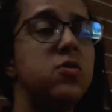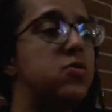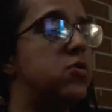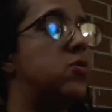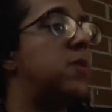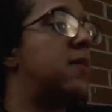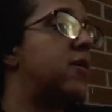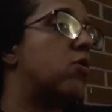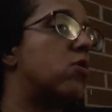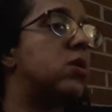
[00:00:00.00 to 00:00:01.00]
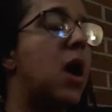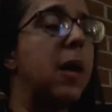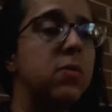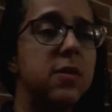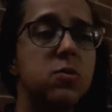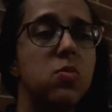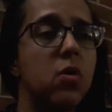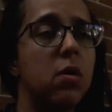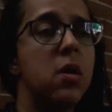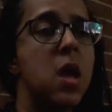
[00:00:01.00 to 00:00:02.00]
YouTube, and there are countless
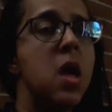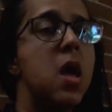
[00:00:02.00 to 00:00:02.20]
more